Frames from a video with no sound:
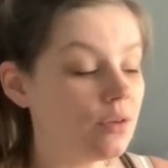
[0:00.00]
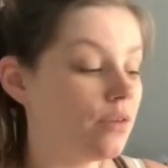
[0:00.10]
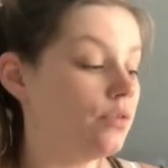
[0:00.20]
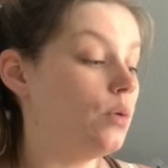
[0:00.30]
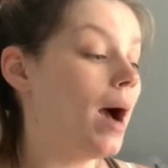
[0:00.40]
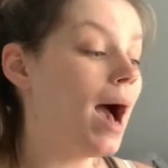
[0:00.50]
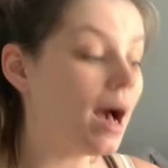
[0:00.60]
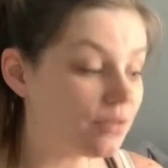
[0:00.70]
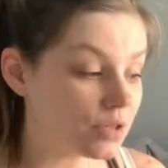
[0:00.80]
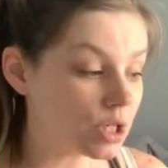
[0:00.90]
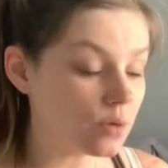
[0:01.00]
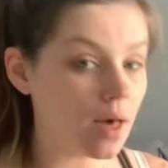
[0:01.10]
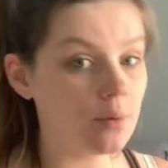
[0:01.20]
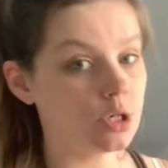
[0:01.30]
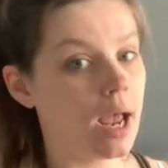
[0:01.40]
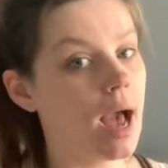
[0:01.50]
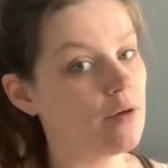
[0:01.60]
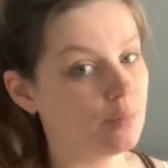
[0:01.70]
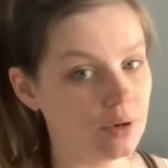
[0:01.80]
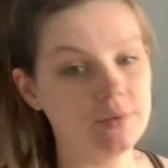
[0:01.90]
If you have to do that, which I
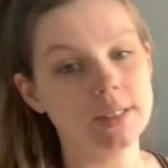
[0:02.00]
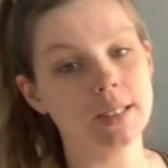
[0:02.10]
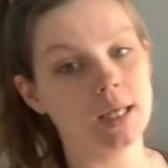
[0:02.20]
have previously,